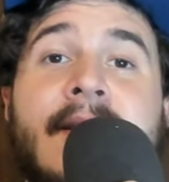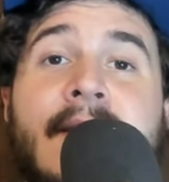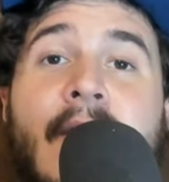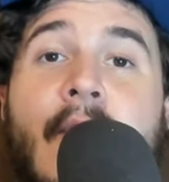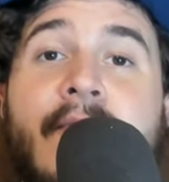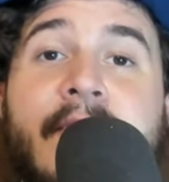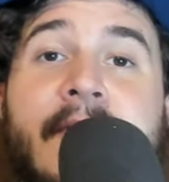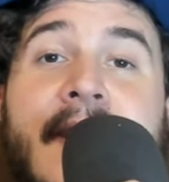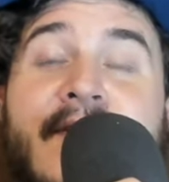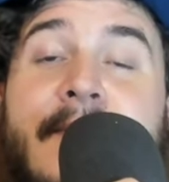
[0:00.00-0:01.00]
over
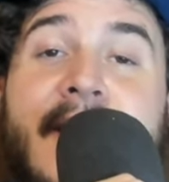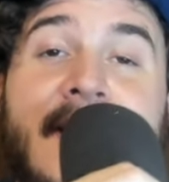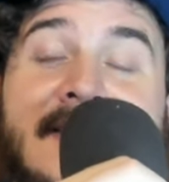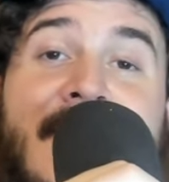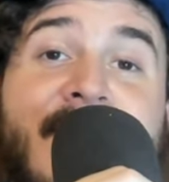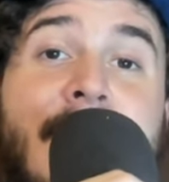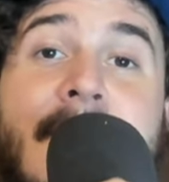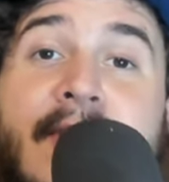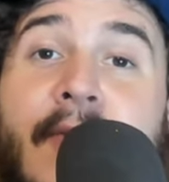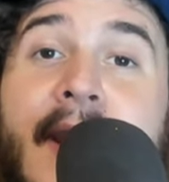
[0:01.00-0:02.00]
everybody except for
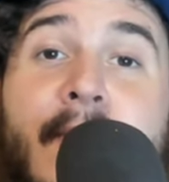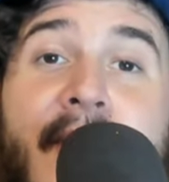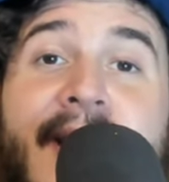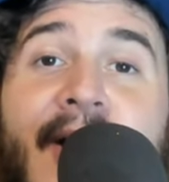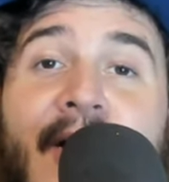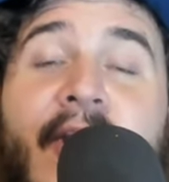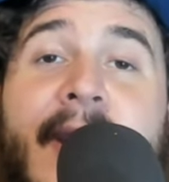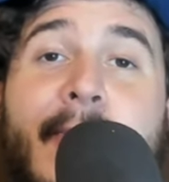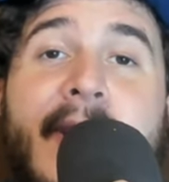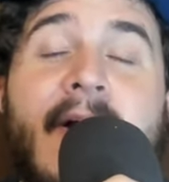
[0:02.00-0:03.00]
maybe Graham Rahal. Graham
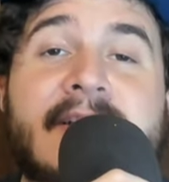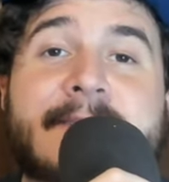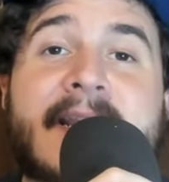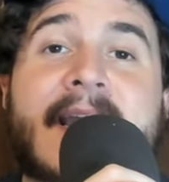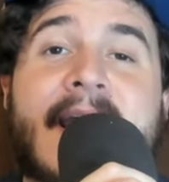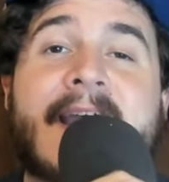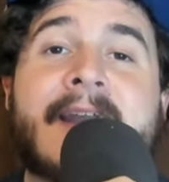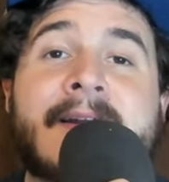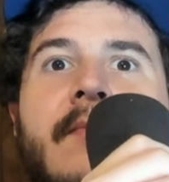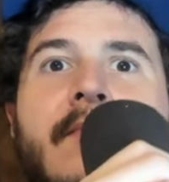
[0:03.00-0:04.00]
Rahal is my guy.
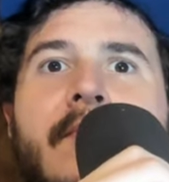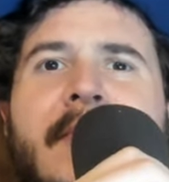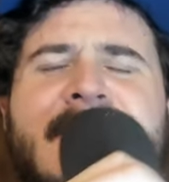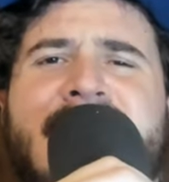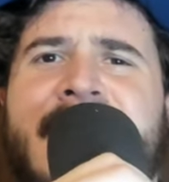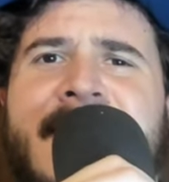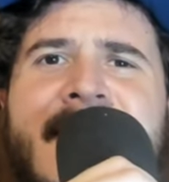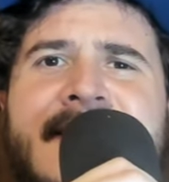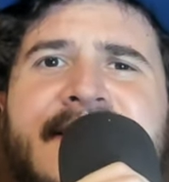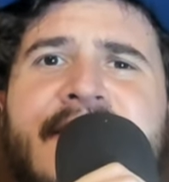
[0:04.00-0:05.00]
But Sunday
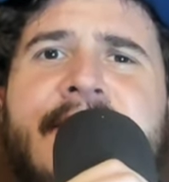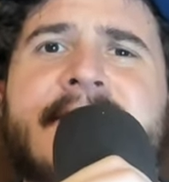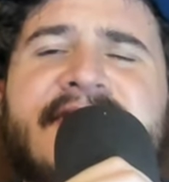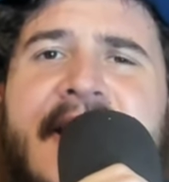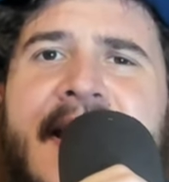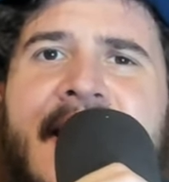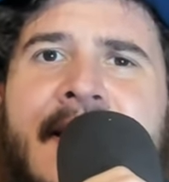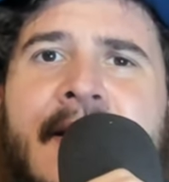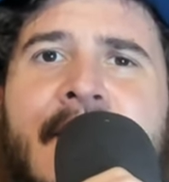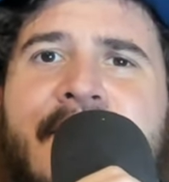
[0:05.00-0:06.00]
is a huge
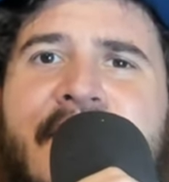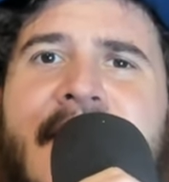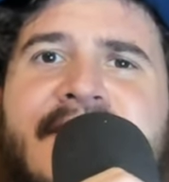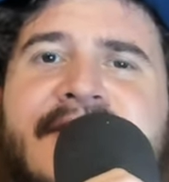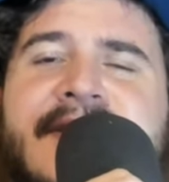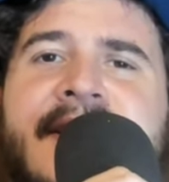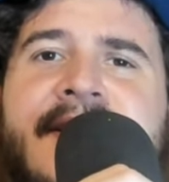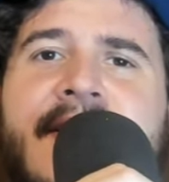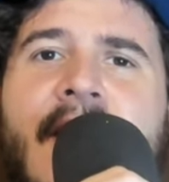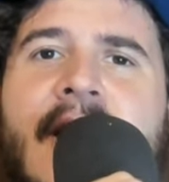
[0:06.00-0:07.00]
day for not just
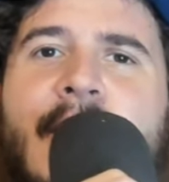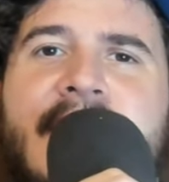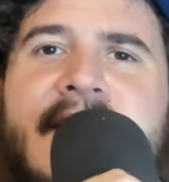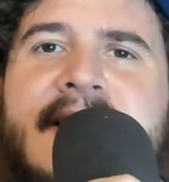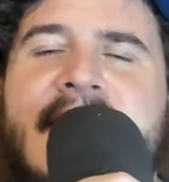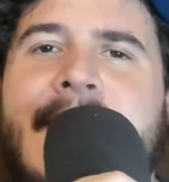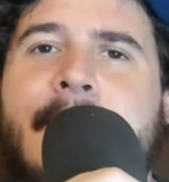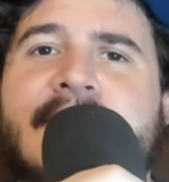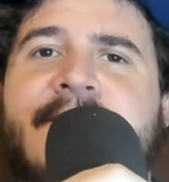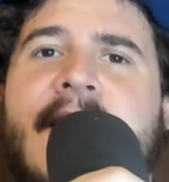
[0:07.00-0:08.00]
IndyCar with the
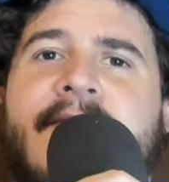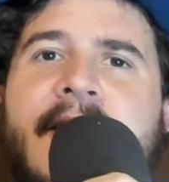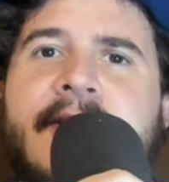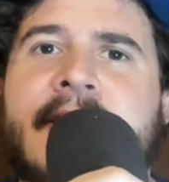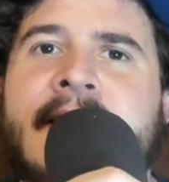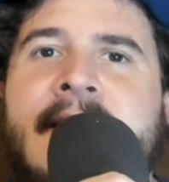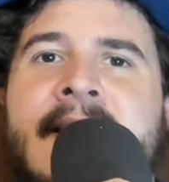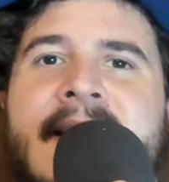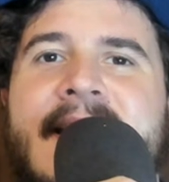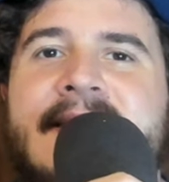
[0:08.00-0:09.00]
Indianapolis 500.
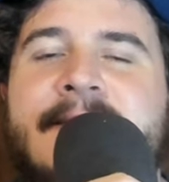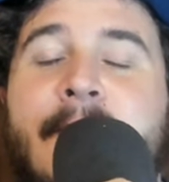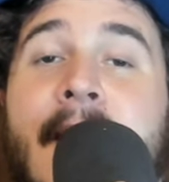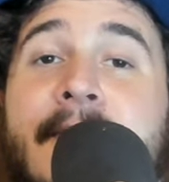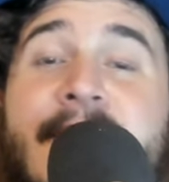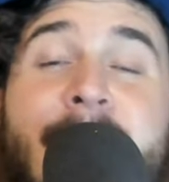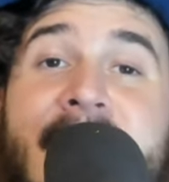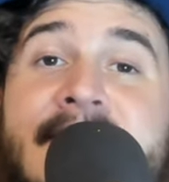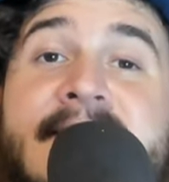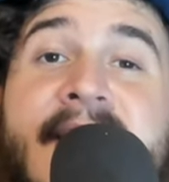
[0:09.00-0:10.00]
It's probably the
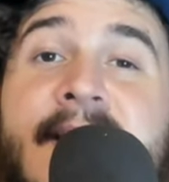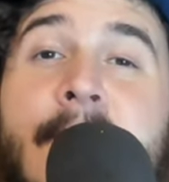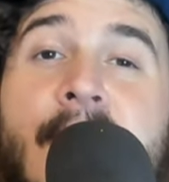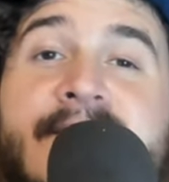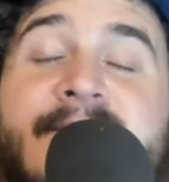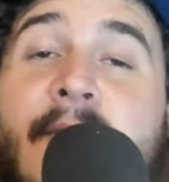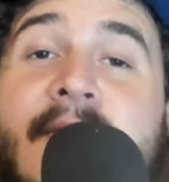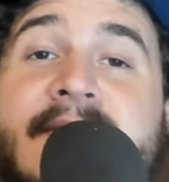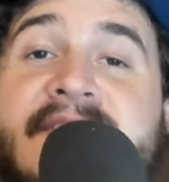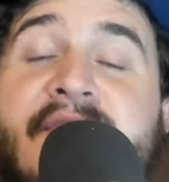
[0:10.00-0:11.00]
biggest day in
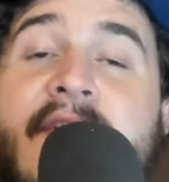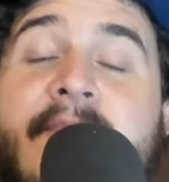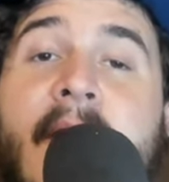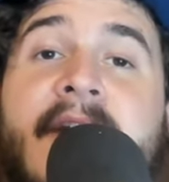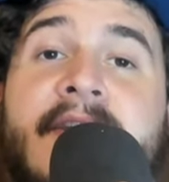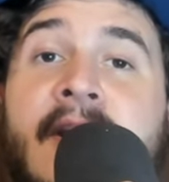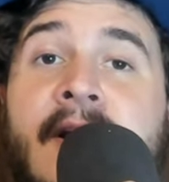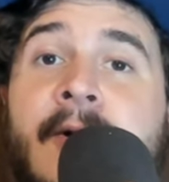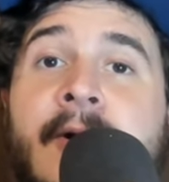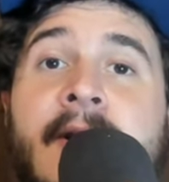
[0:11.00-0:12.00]
motorsports, as you have
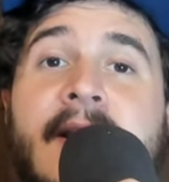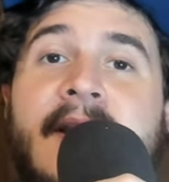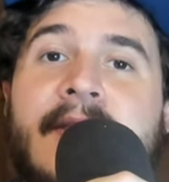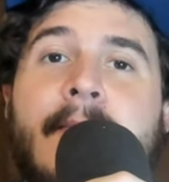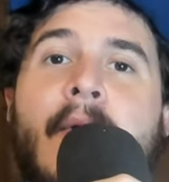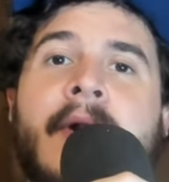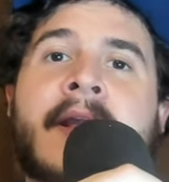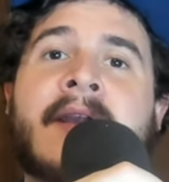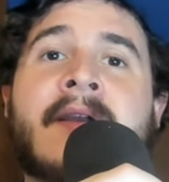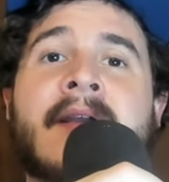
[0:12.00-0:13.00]
Monaco in the
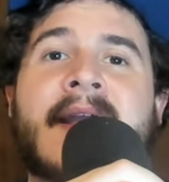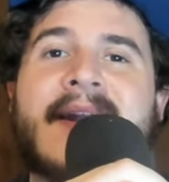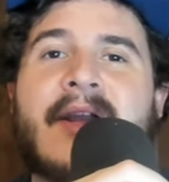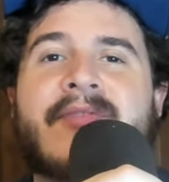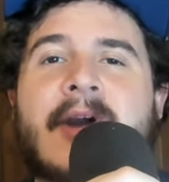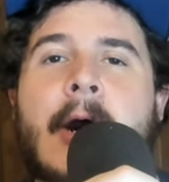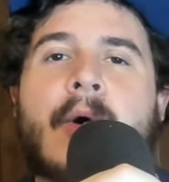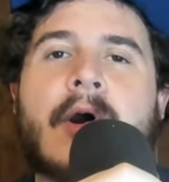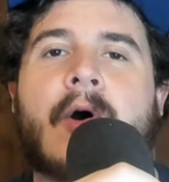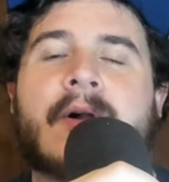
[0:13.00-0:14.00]
morning and you have the
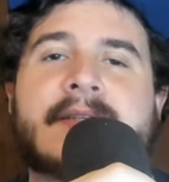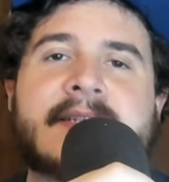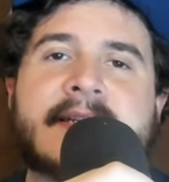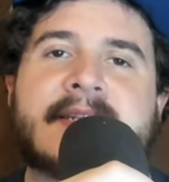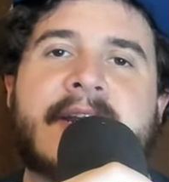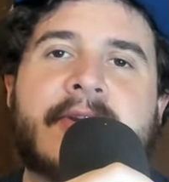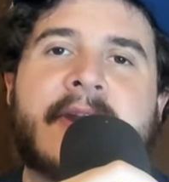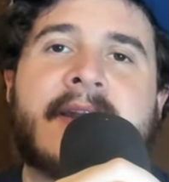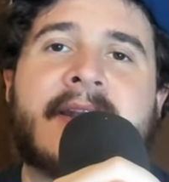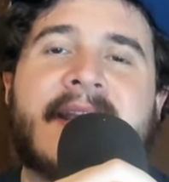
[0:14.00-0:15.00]
Coca-Cola
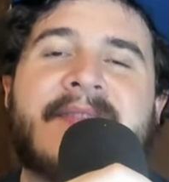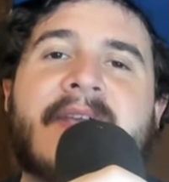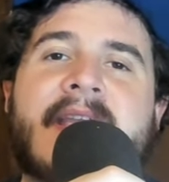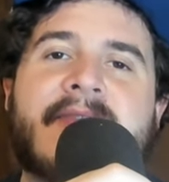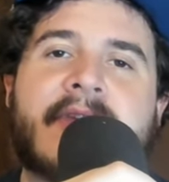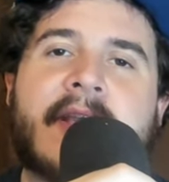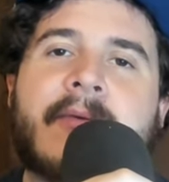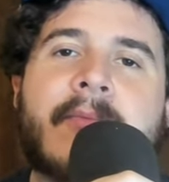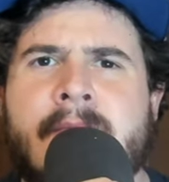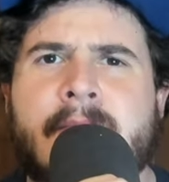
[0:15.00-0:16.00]
600 in the evening.
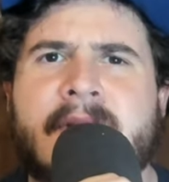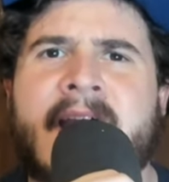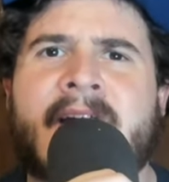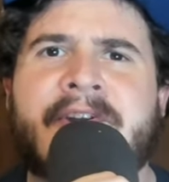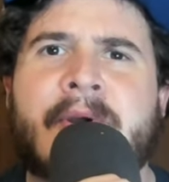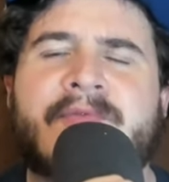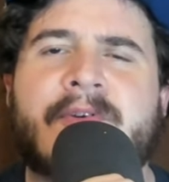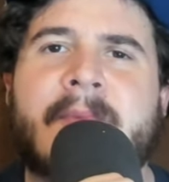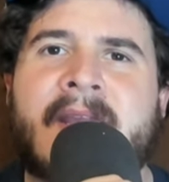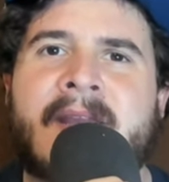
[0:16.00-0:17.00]
But that'll do it for
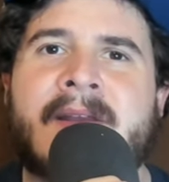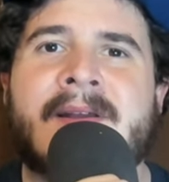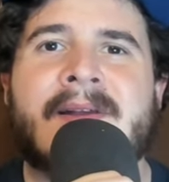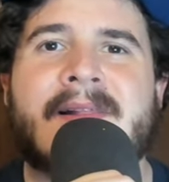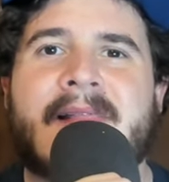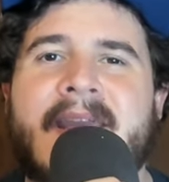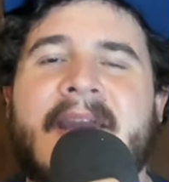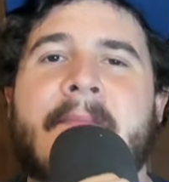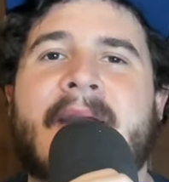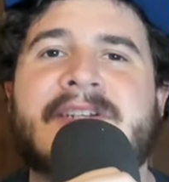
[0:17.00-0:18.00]
me. Like I
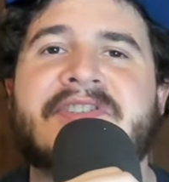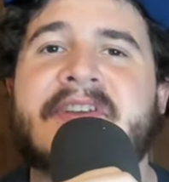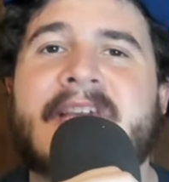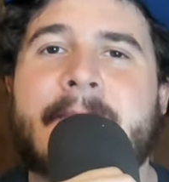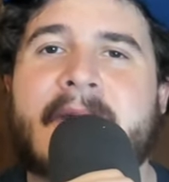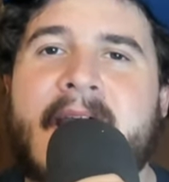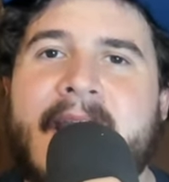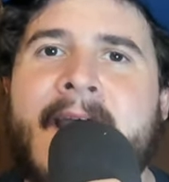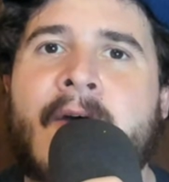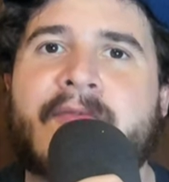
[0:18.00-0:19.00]
mentioned, keep an eye
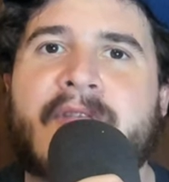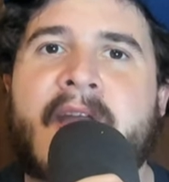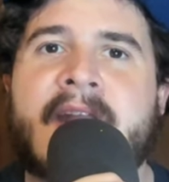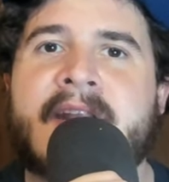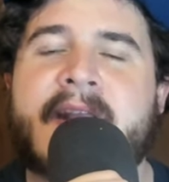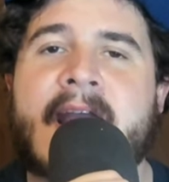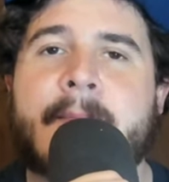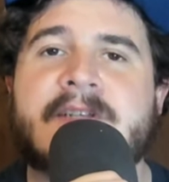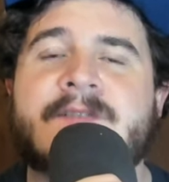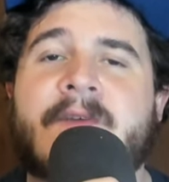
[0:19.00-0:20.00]
out for the
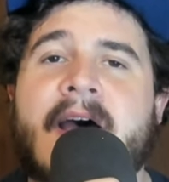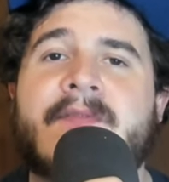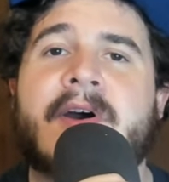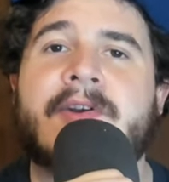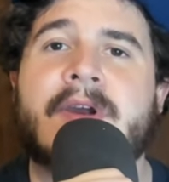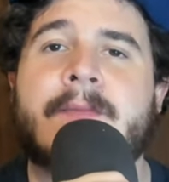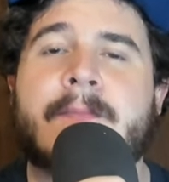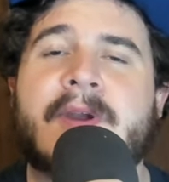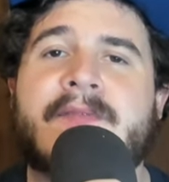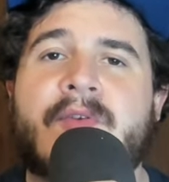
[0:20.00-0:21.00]
Indianapolis 500
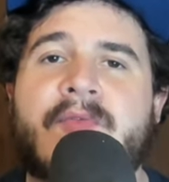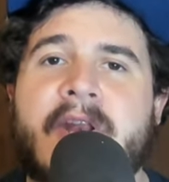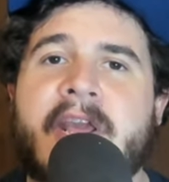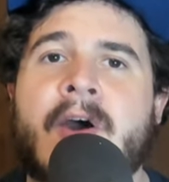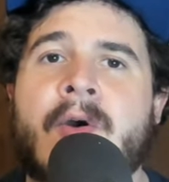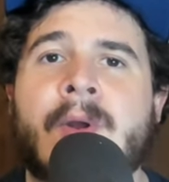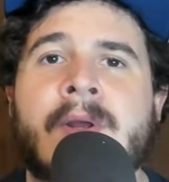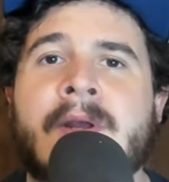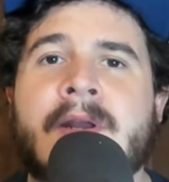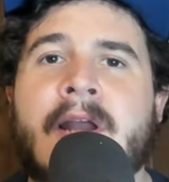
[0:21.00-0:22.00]
preview video
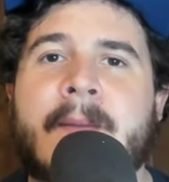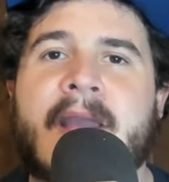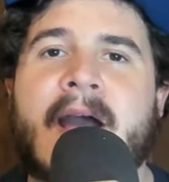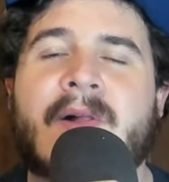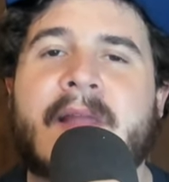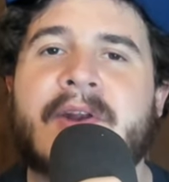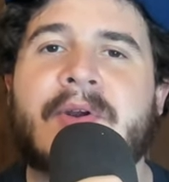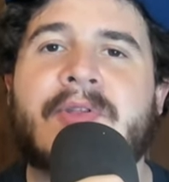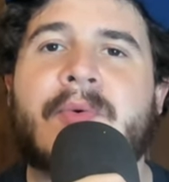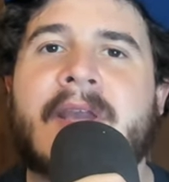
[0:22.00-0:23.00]
coming out later in
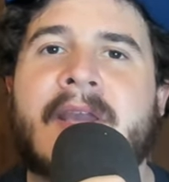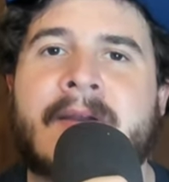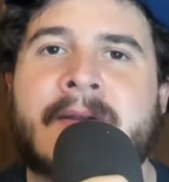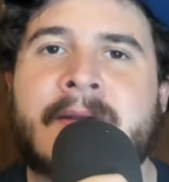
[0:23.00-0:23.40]
the week.